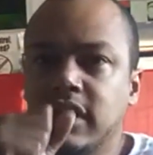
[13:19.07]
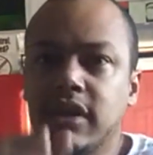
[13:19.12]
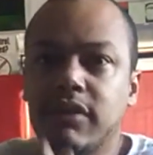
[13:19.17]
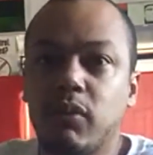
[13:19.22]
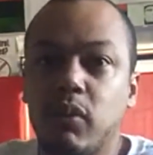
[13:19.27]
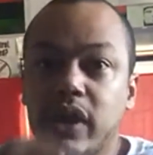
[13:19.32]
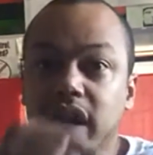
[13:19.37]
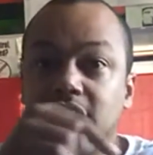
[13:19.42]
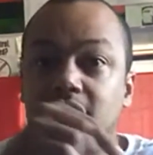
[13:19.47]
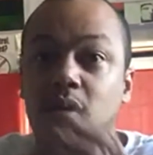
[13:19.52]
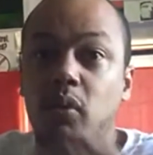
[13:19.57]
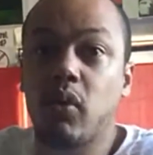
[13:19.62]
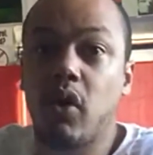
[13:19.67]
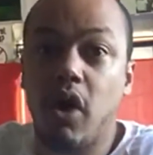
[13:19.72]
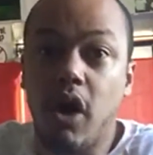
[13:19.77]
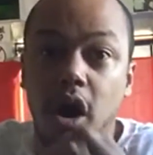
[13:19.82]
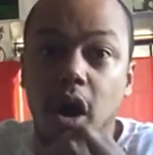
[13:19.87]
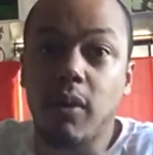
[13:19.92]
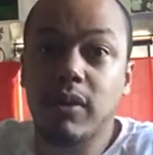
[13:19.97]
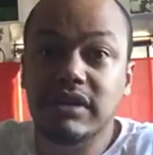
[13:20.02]
we will
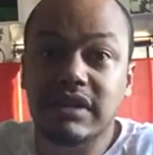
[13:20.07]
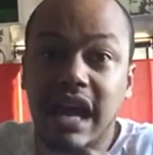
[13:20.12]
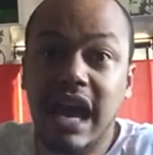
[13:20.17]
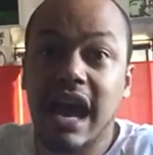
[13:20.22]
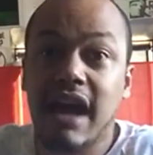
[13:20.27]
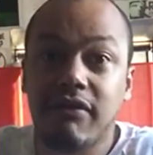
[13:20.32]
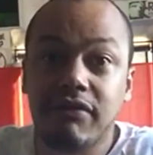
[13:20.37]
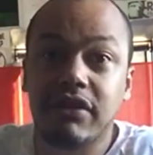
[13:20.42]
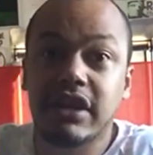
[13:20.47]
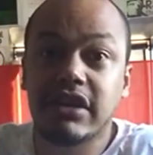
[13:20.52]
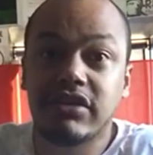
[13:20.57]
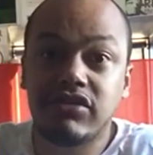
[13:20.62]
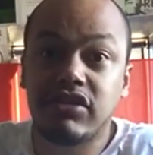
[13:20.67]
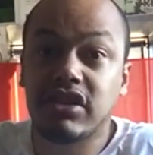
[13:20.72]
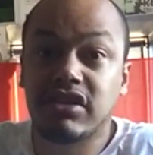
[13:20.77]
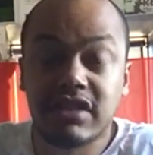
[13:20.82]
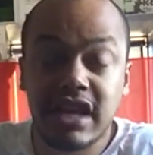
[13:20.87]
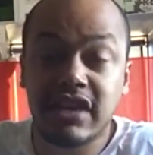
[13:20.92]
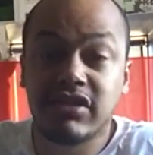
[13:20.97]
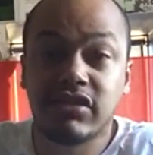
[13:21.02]
always have these
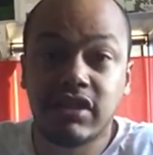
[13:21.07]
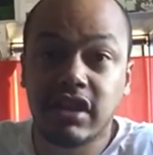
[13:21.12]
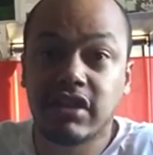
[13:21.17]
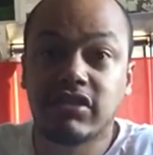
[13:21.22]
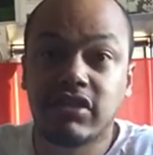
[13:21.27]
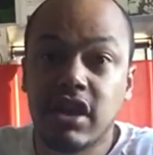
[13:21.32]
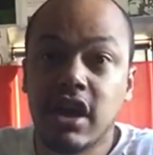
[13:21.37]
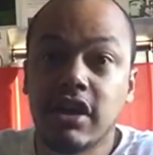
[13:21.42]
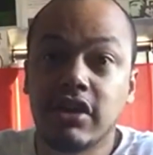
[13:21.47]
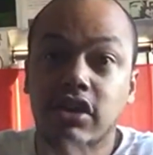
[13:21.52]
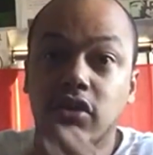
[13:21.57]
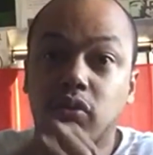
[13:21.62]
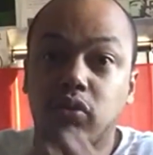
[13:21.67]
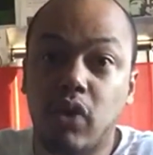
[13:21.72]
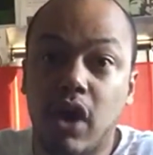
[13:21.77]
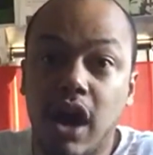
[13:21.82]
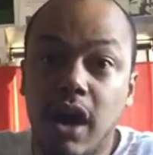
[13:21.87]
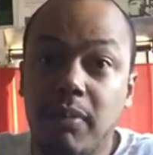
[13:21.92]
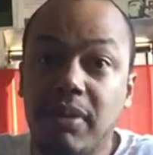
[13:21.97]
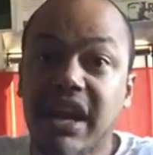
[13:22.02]
statistics to
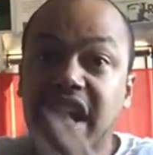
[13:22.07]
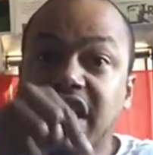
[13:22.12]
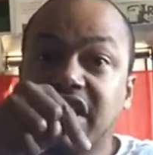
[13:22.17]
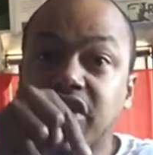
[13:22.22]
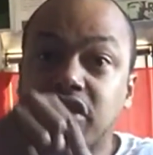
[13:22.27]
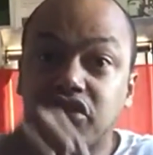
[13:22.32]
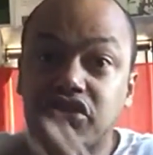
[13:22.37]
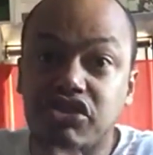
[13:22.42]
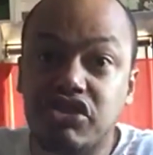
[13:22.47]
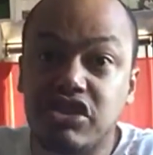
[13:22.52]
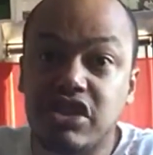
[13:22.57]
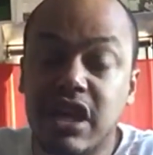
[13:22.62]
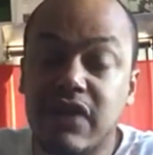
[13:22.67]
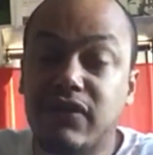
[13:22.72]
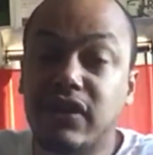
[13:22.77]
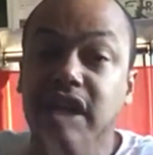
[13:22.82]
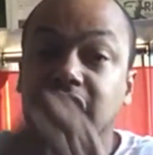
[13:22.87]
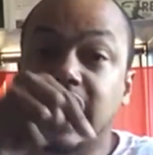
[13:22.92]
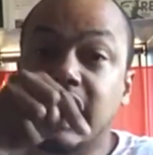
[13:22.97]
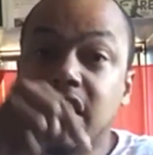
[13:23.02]
rub in your
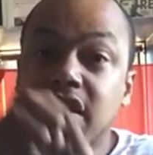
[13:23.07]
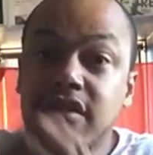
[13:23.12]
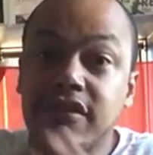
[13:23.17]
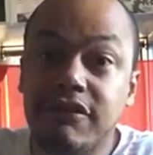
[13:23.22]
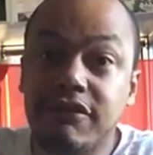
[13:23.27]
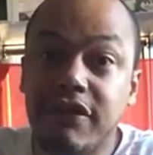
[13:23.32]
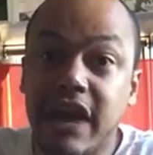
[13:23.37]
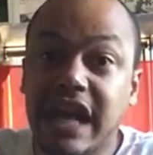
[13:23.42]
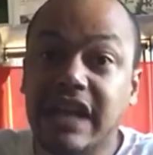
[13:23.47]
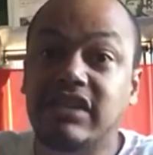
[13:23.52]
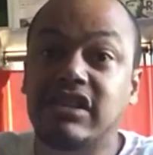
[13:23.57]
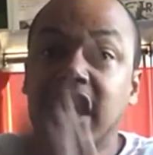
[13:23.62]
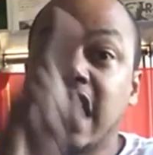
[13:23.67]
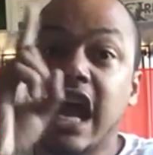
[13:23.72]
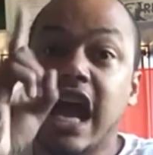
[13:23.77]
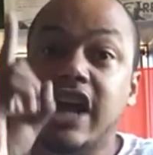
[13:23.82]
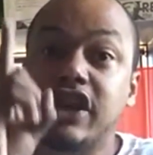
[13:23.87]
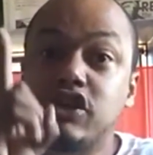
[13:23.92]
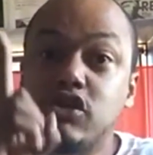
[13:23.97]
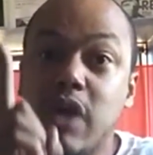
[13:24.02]
sniveling face,
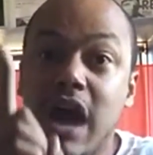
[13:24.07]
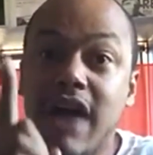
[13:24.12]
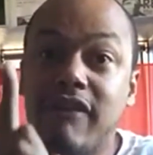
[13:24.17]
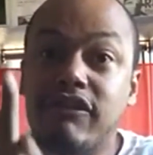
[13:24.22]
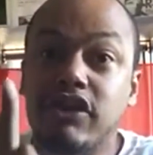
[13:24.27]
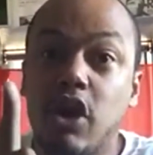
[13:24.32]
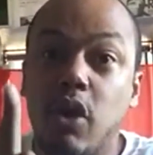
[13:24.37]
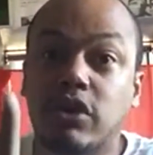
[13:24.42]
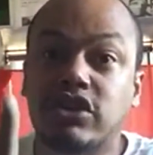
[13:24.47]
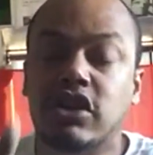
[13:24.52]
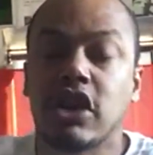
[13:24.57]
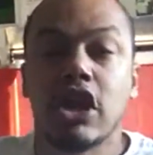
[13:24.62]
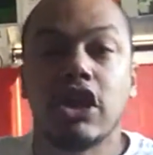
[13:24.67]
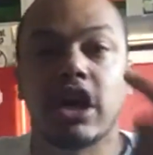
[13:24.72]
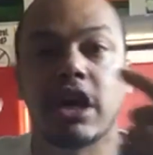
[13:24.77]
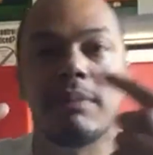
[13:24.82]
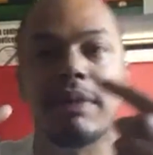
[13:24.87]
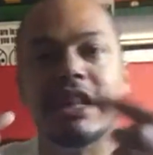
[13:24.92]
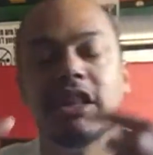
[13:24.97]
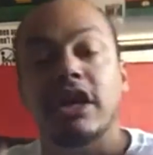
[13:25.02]
and you have no excuse.
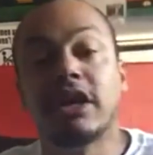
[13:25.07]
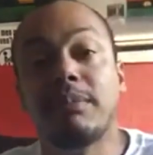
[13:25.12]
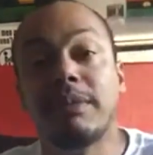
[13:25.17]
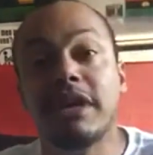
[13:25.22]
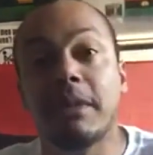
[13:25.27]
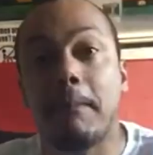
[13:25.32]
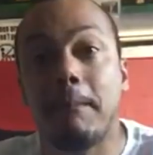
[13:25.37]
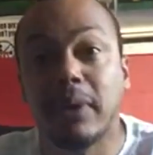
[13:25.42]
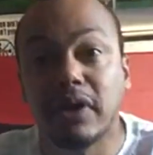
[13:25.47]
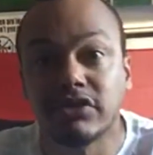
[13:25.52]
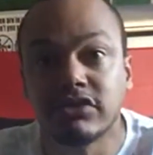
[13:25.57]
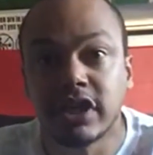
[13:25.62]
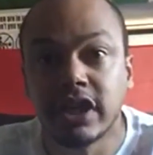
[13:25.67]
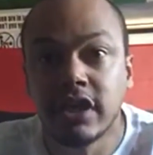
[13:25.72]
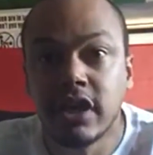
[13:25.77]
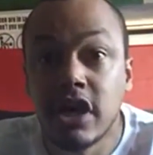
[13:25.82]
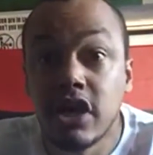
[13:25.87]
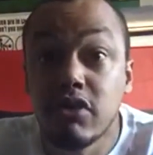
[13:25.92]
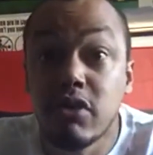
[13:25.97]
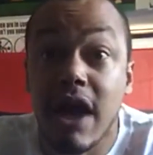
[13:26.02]
Look at me, you pussy.
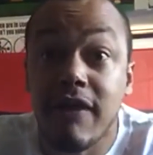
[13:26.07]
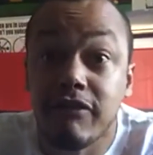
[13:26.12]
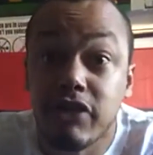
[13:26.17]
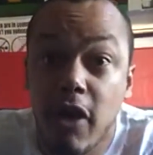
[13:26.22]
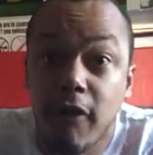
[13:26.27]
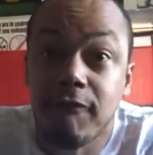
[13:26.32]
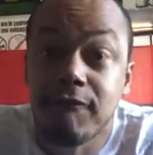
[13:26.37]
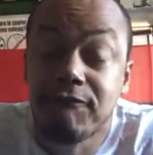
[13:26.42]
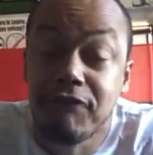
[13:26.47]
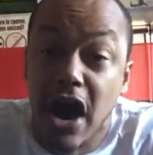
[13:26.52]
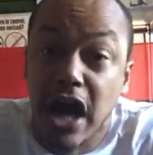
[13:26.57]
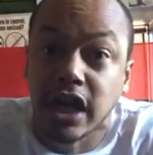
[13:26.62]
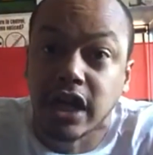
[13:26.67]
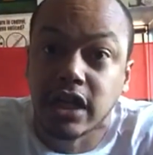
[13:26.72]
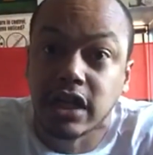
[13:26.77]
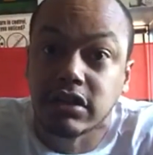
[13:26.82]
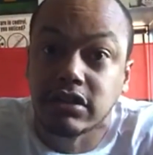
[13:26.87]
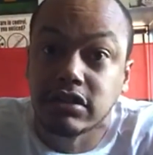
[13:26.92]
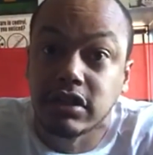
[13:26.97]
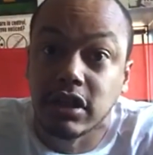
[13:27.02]
You have no fucking
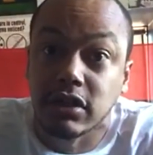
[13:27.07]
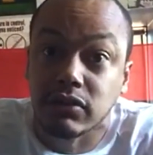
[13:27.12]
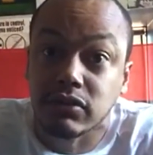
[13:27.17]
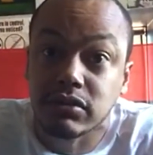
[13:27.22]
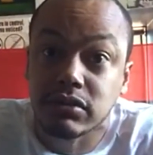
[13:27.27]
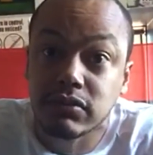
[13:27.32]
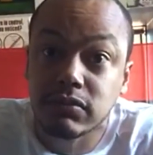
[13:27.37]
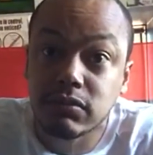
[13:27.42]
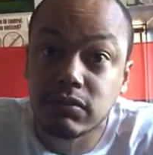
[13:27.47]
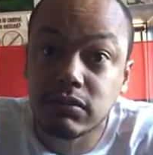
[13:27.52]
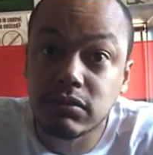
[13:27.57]
excuse.